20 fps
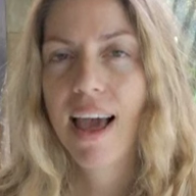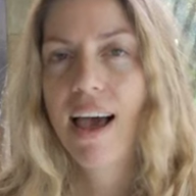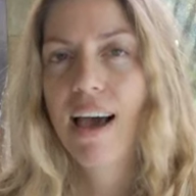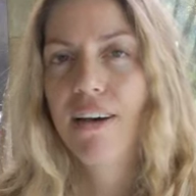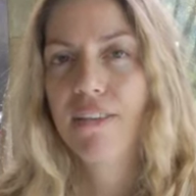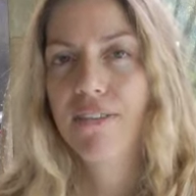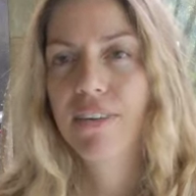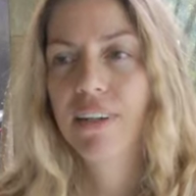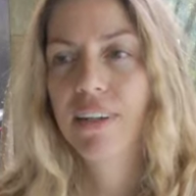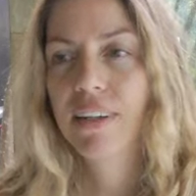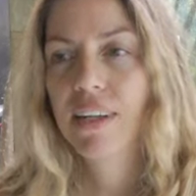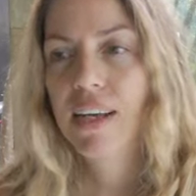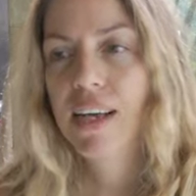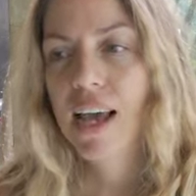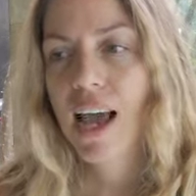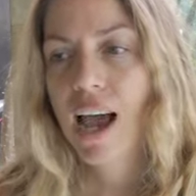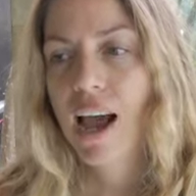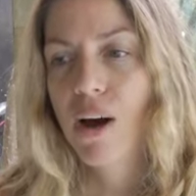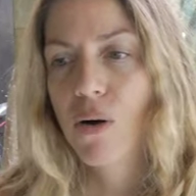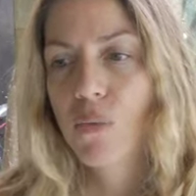have, and
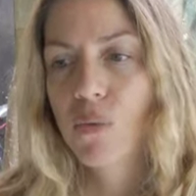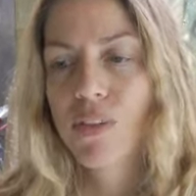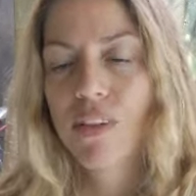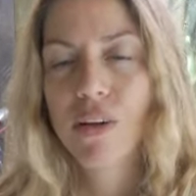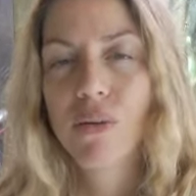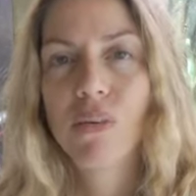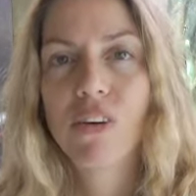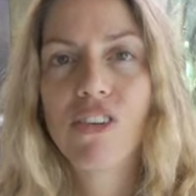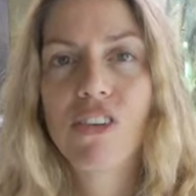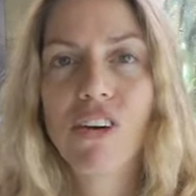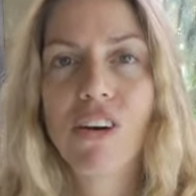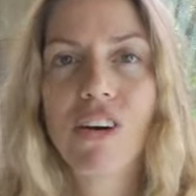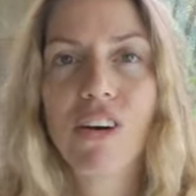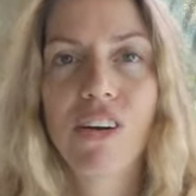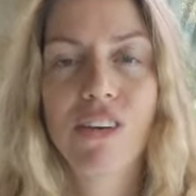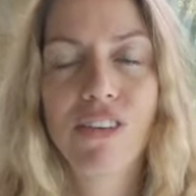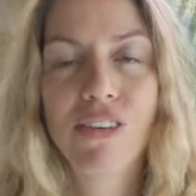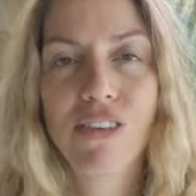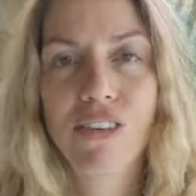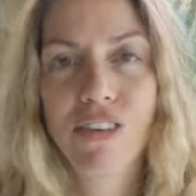how when they
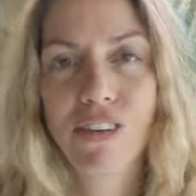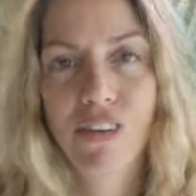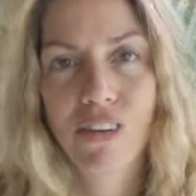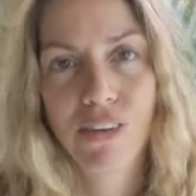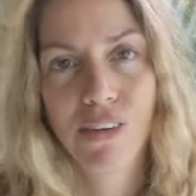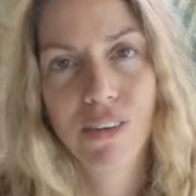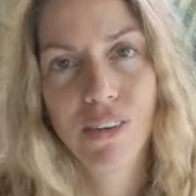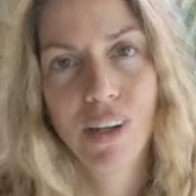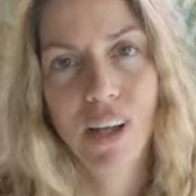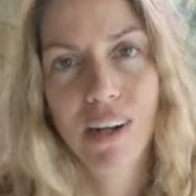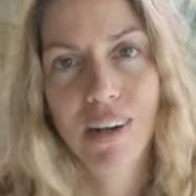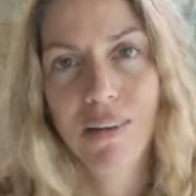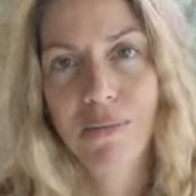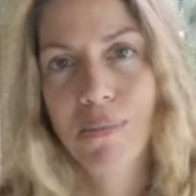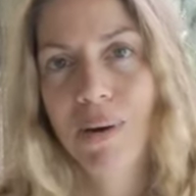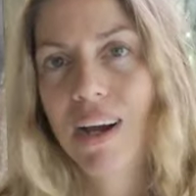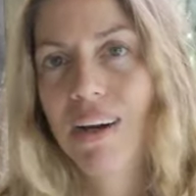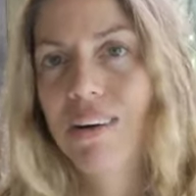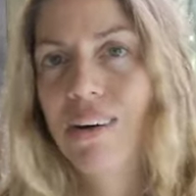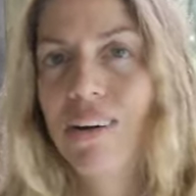return to getting
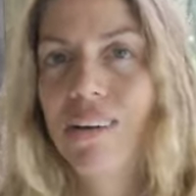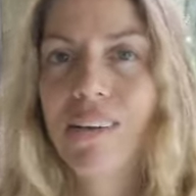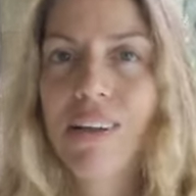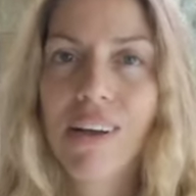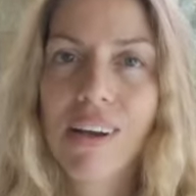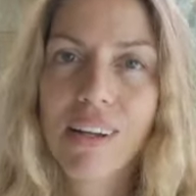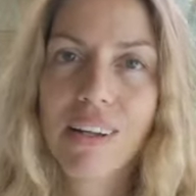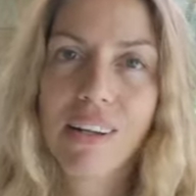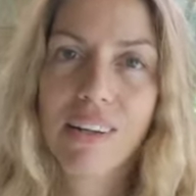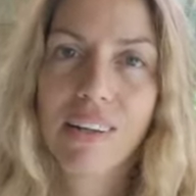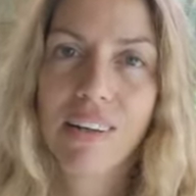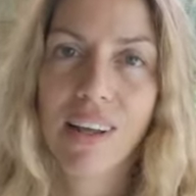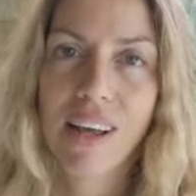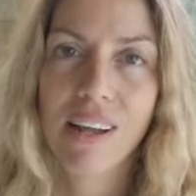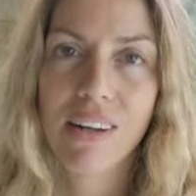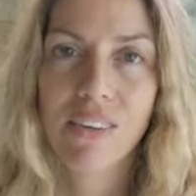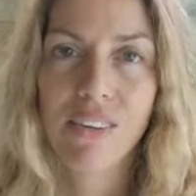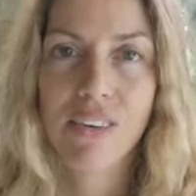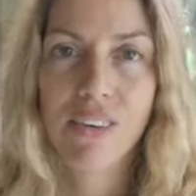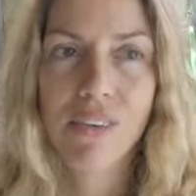back online and,
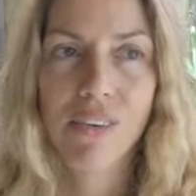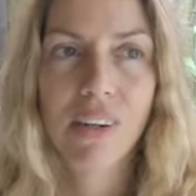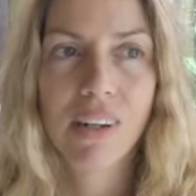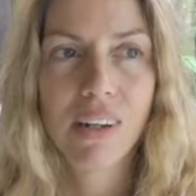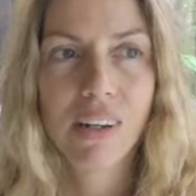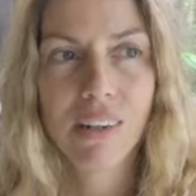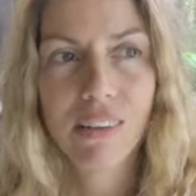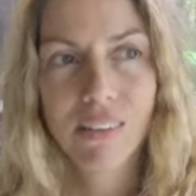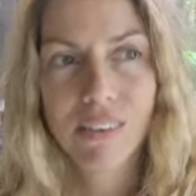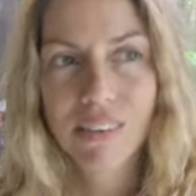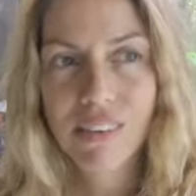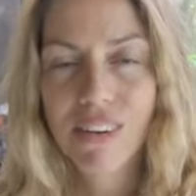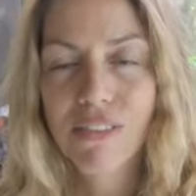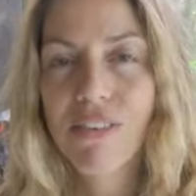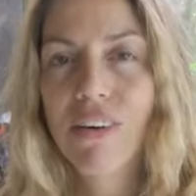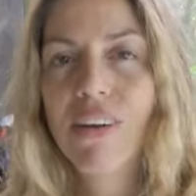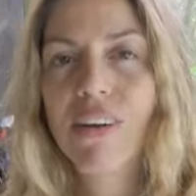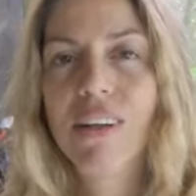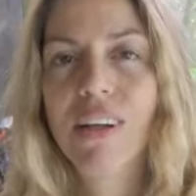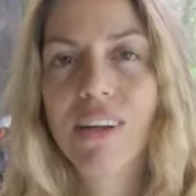and doing
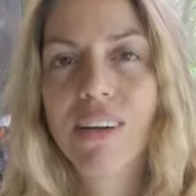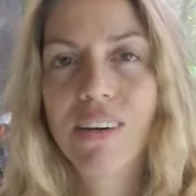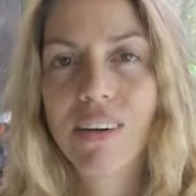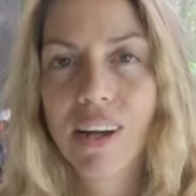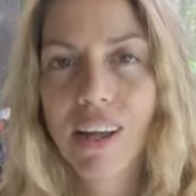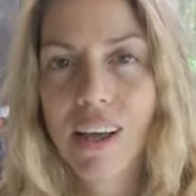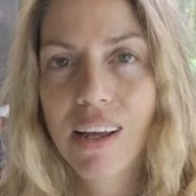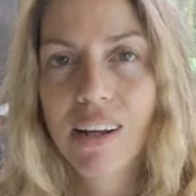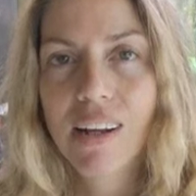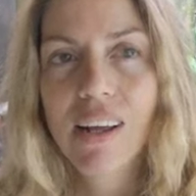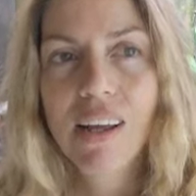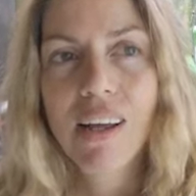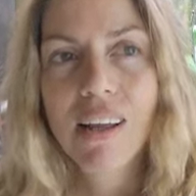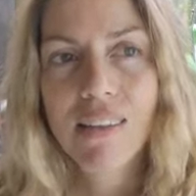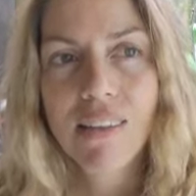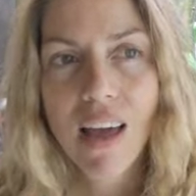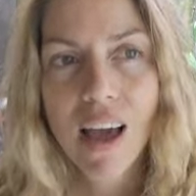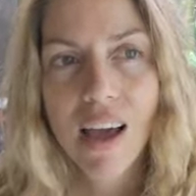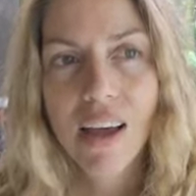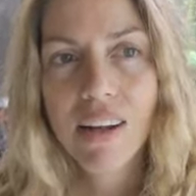stuff on the internet,
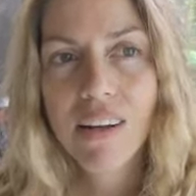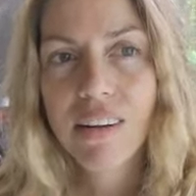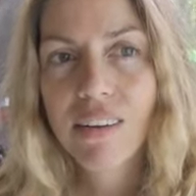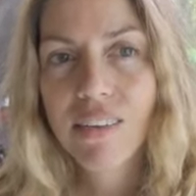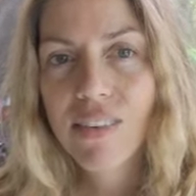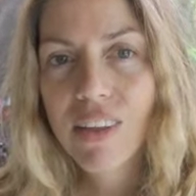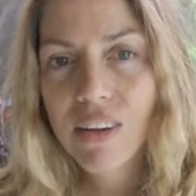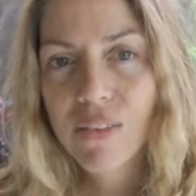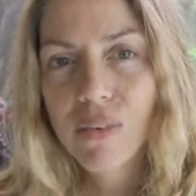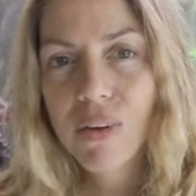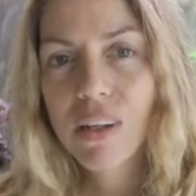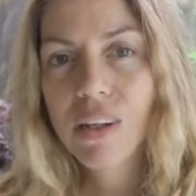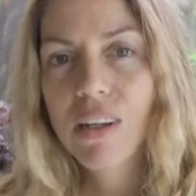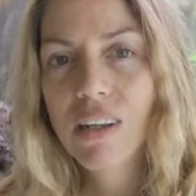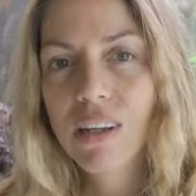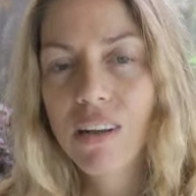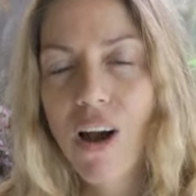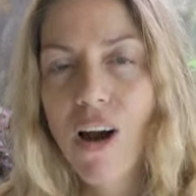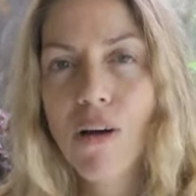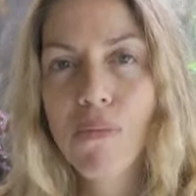that they
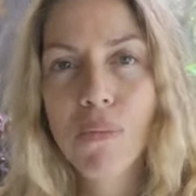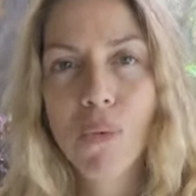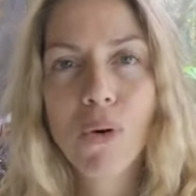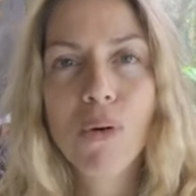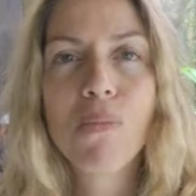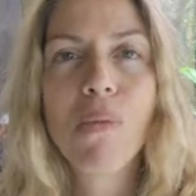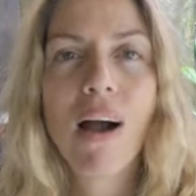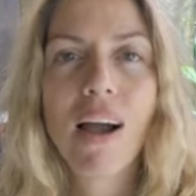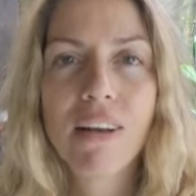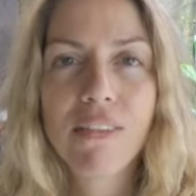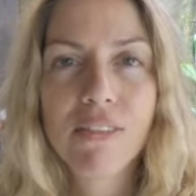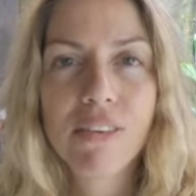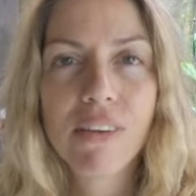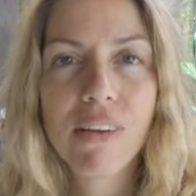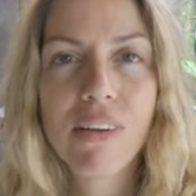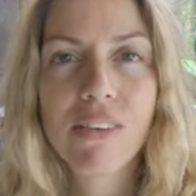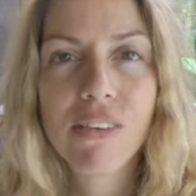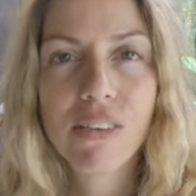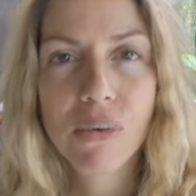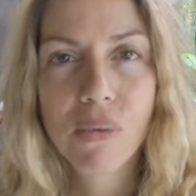really are more mindful
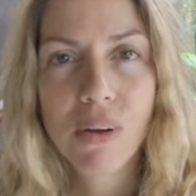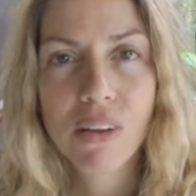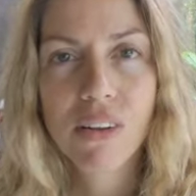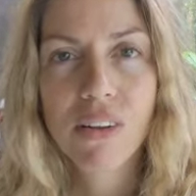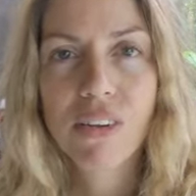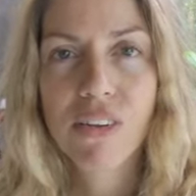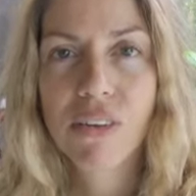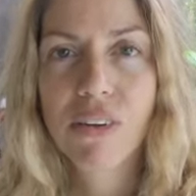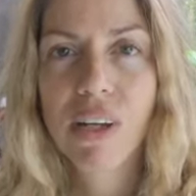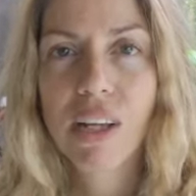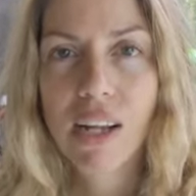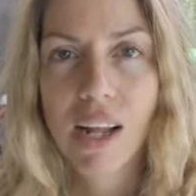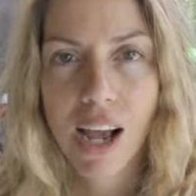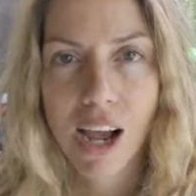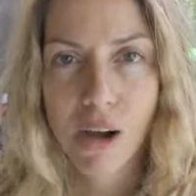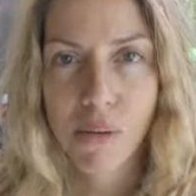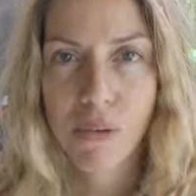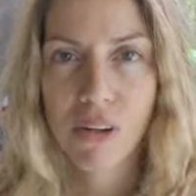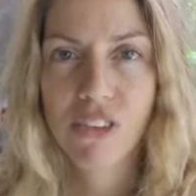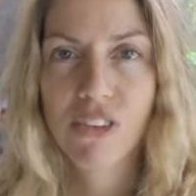as to what they're doing and
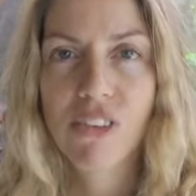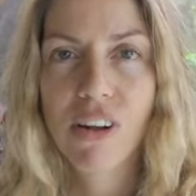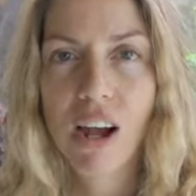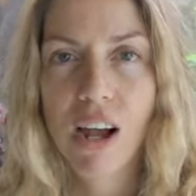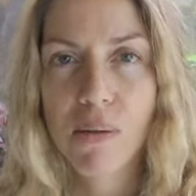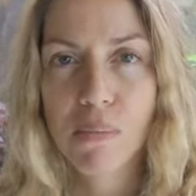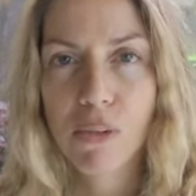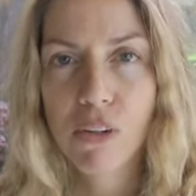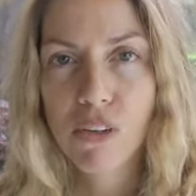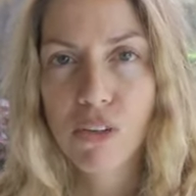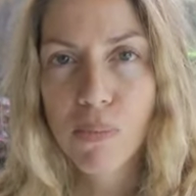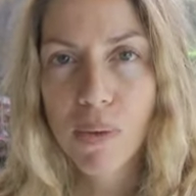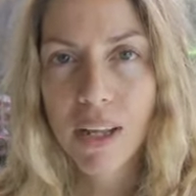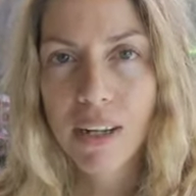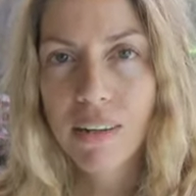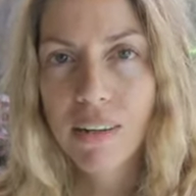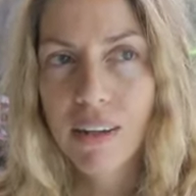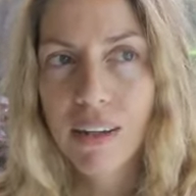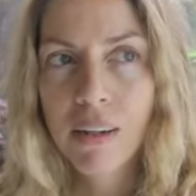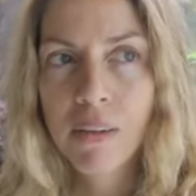how much time they're
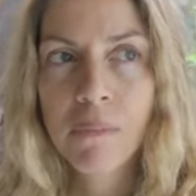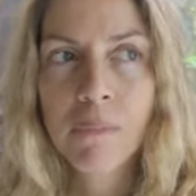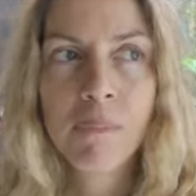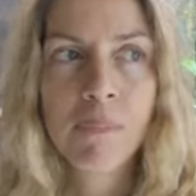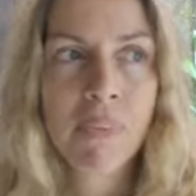spending.